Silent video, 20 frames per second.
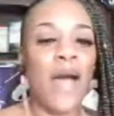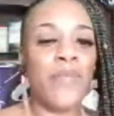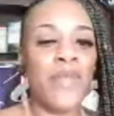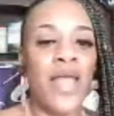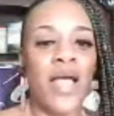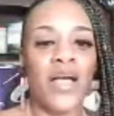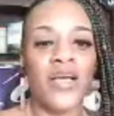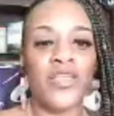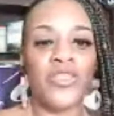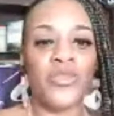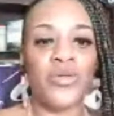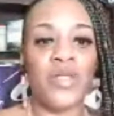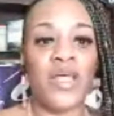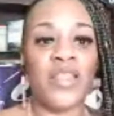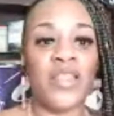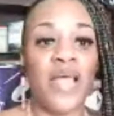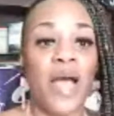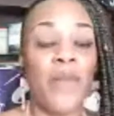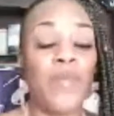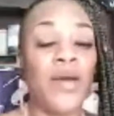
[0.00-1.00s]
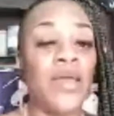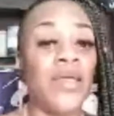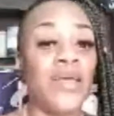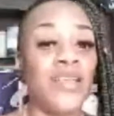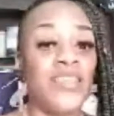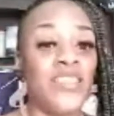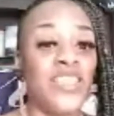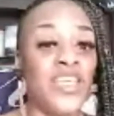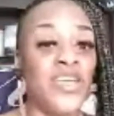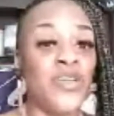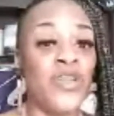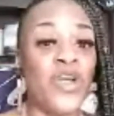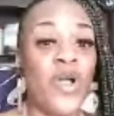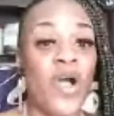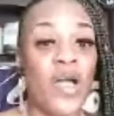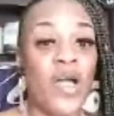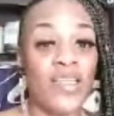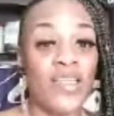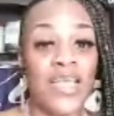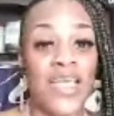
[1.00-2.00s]
I'm not going to do that. I'm going to continue the
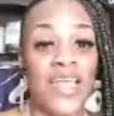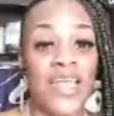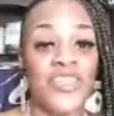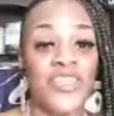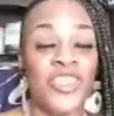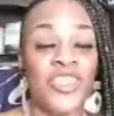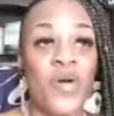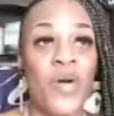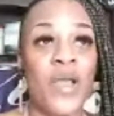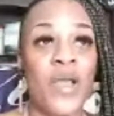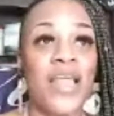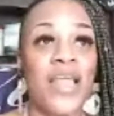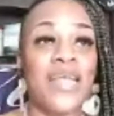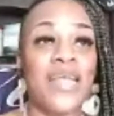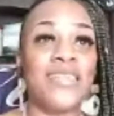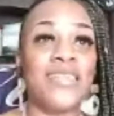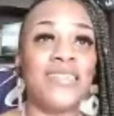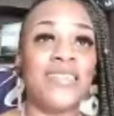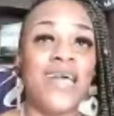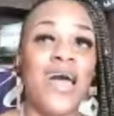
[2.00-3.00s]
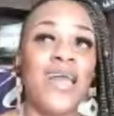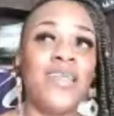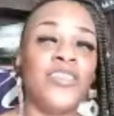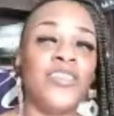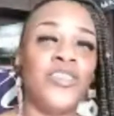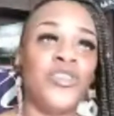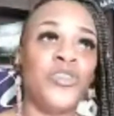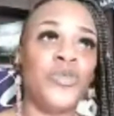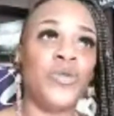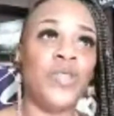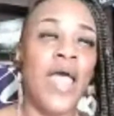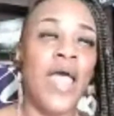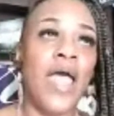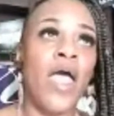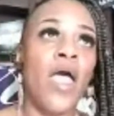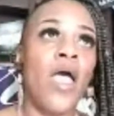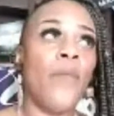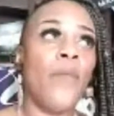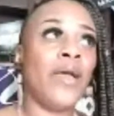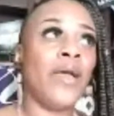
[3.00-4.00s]
Carla Cannon Show. And I decided to do that
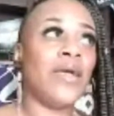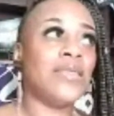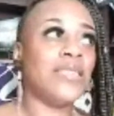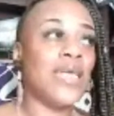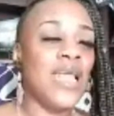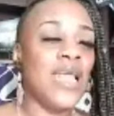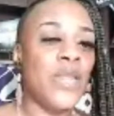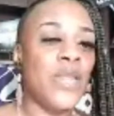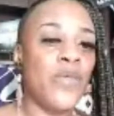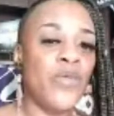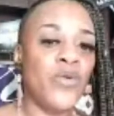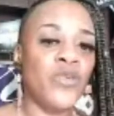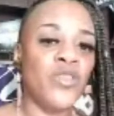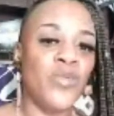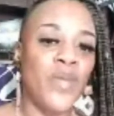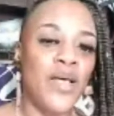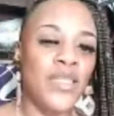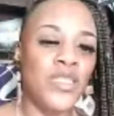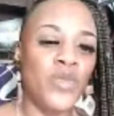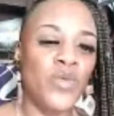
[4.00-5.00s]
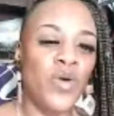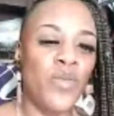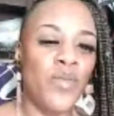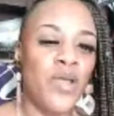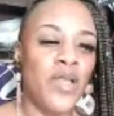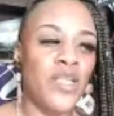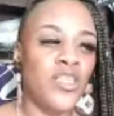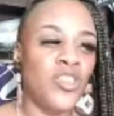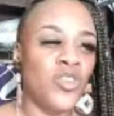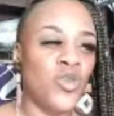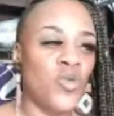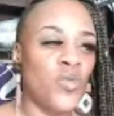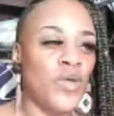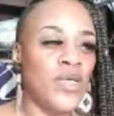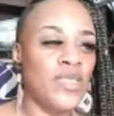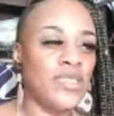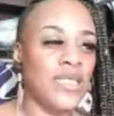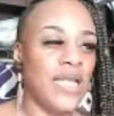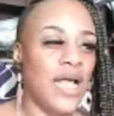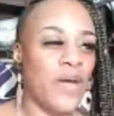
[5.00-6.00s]
because the enemy was messing with me these 2 weeks
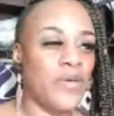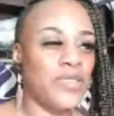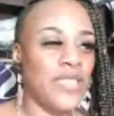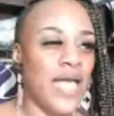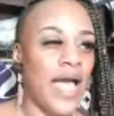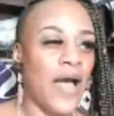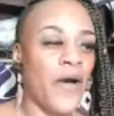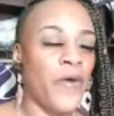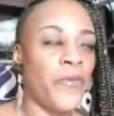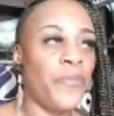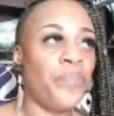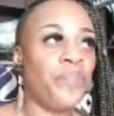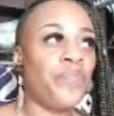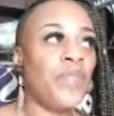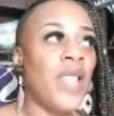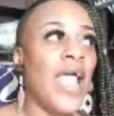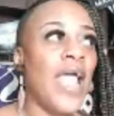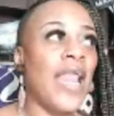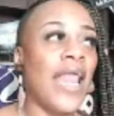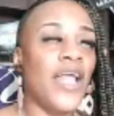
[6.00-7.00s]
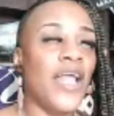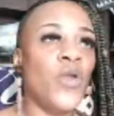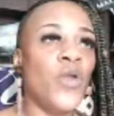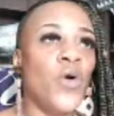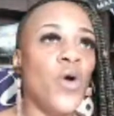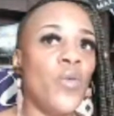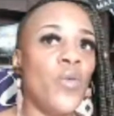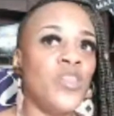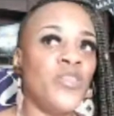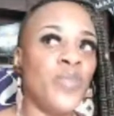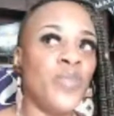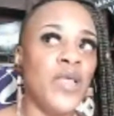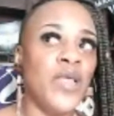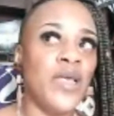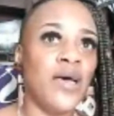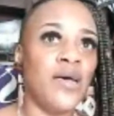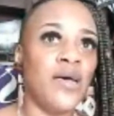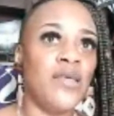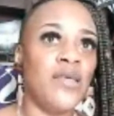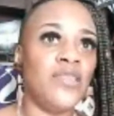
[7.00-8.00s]
that I was out. And I know it was
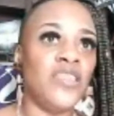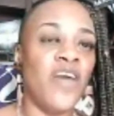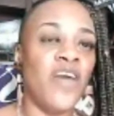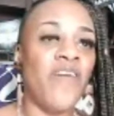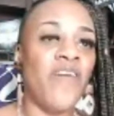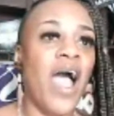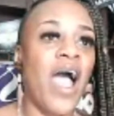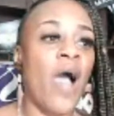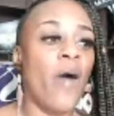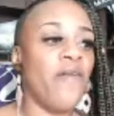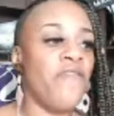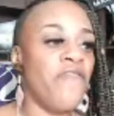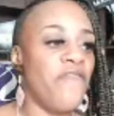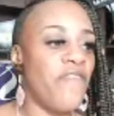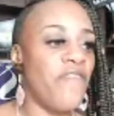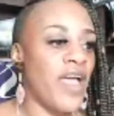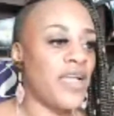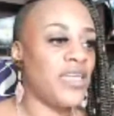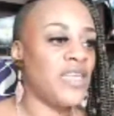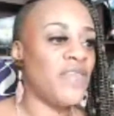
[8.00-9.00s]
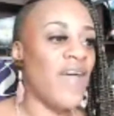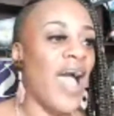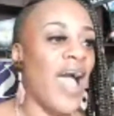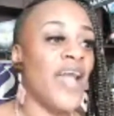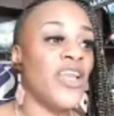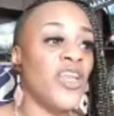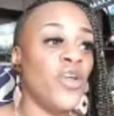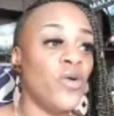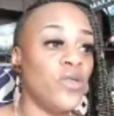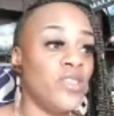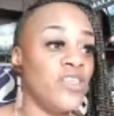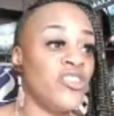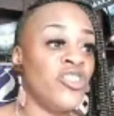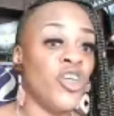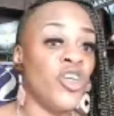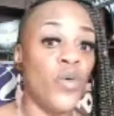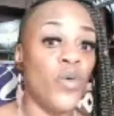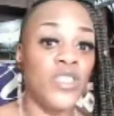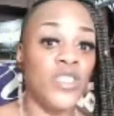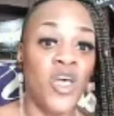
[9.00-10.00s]
because of how effective. I know this show
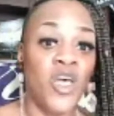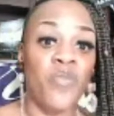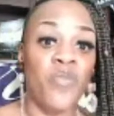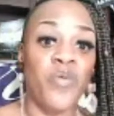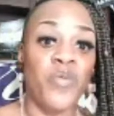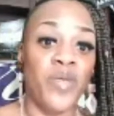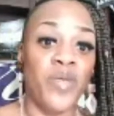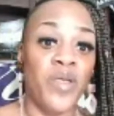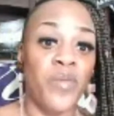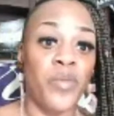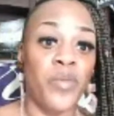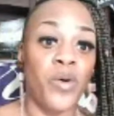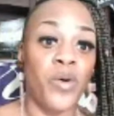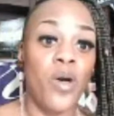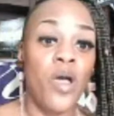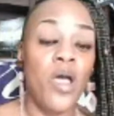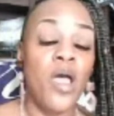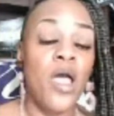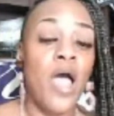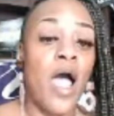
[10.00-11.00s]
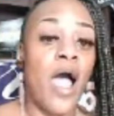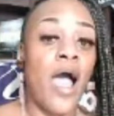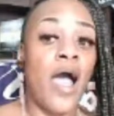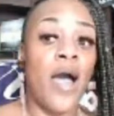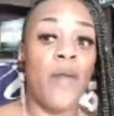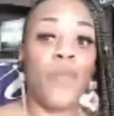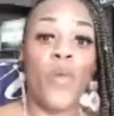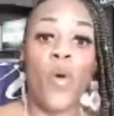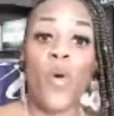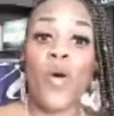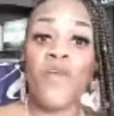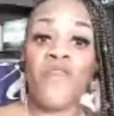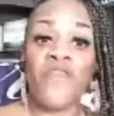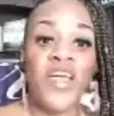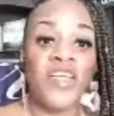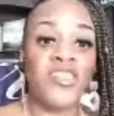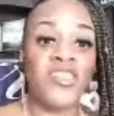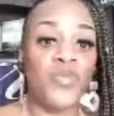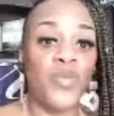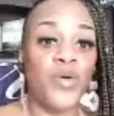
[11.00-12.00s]
is helping people on
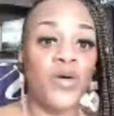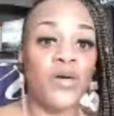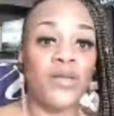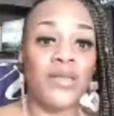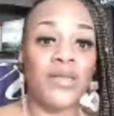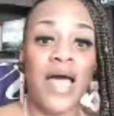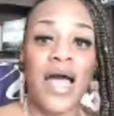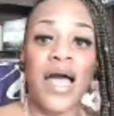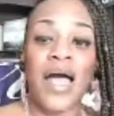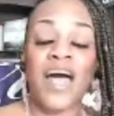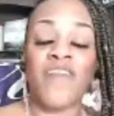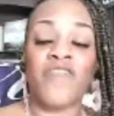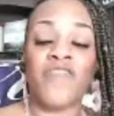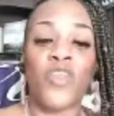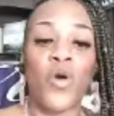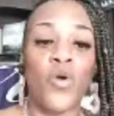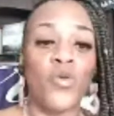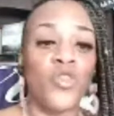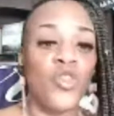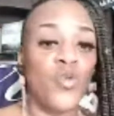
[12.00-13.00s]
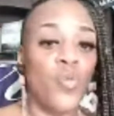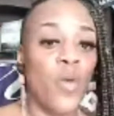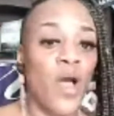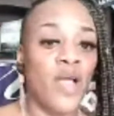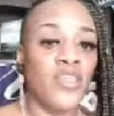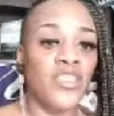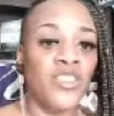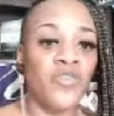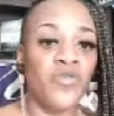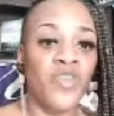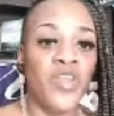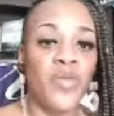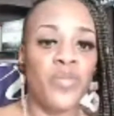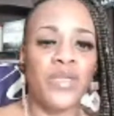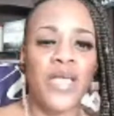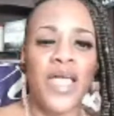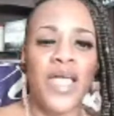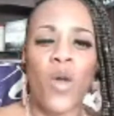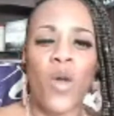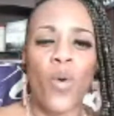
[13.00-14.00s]
Facebook Live, those who watch the replay,
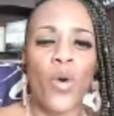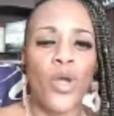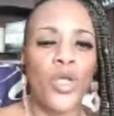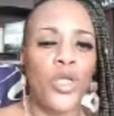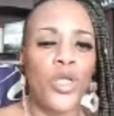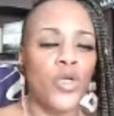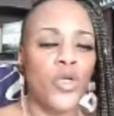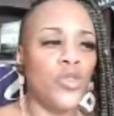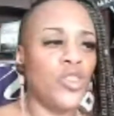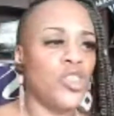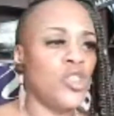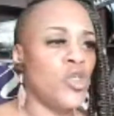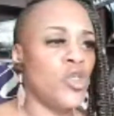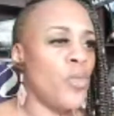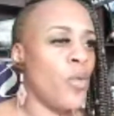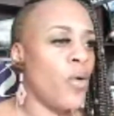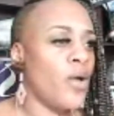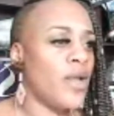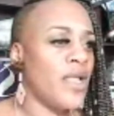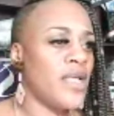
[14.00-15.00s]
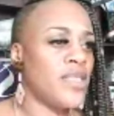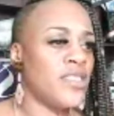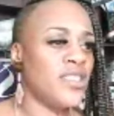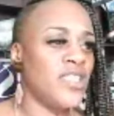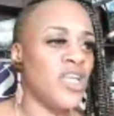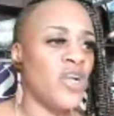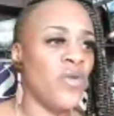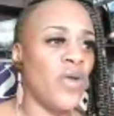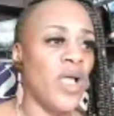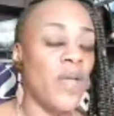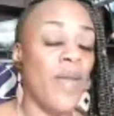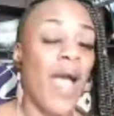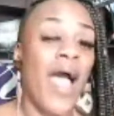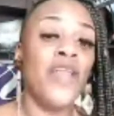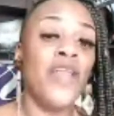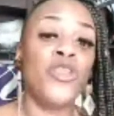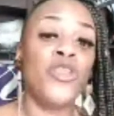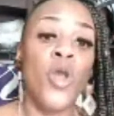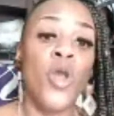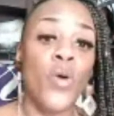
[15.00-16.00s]
on YouTube, on Instagram. I
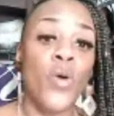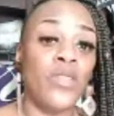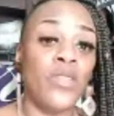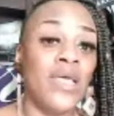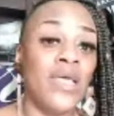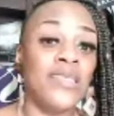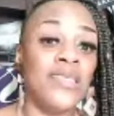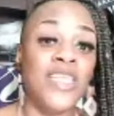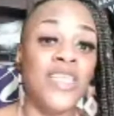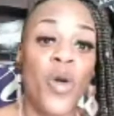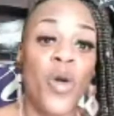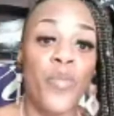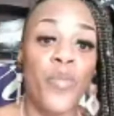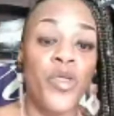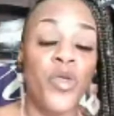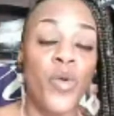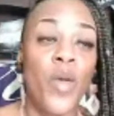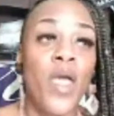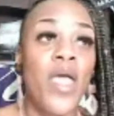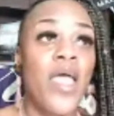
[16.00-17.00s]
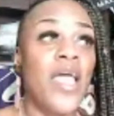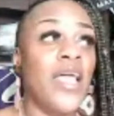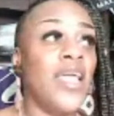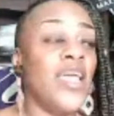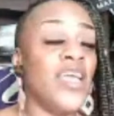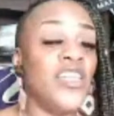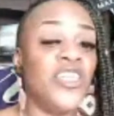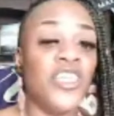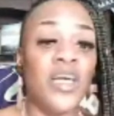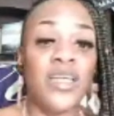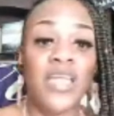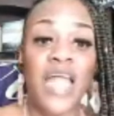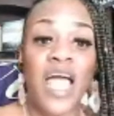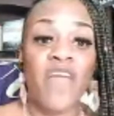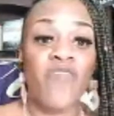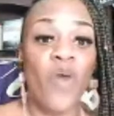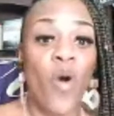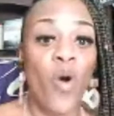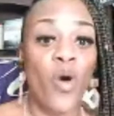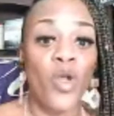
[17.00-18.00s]
know that it's helping you get your life
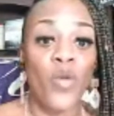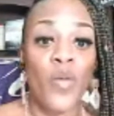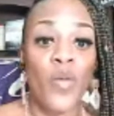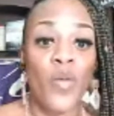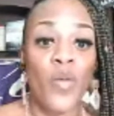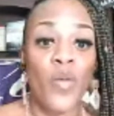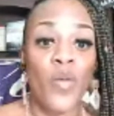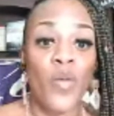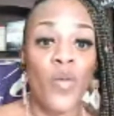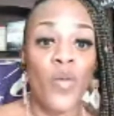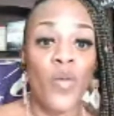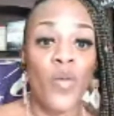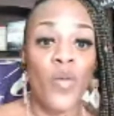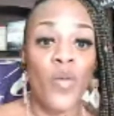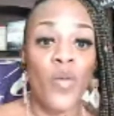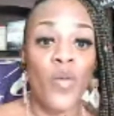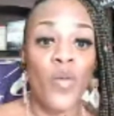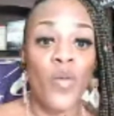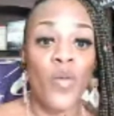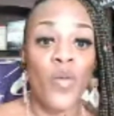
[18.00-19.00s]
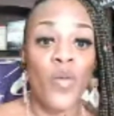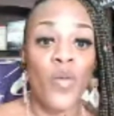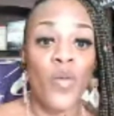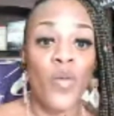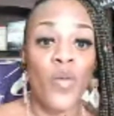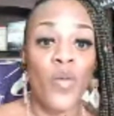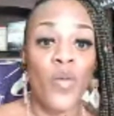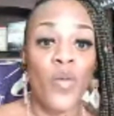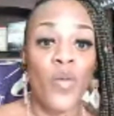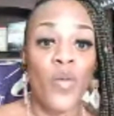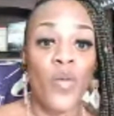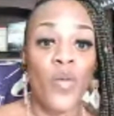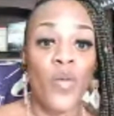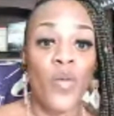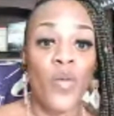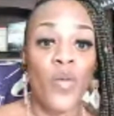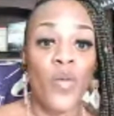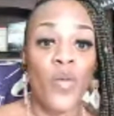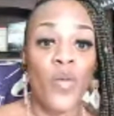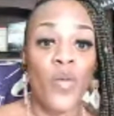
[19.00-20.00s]
all the way to. And guess what? I want to hear
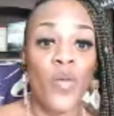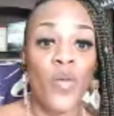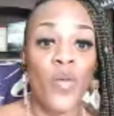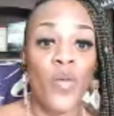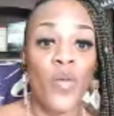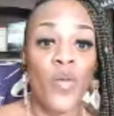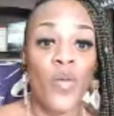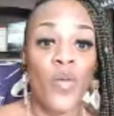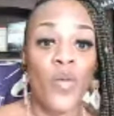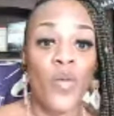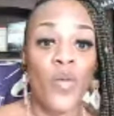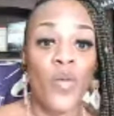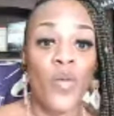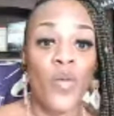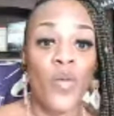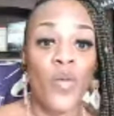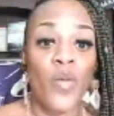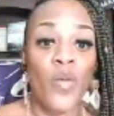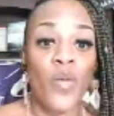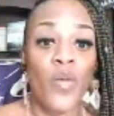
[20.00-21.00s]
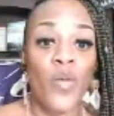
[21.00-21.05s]
more of your praise reports.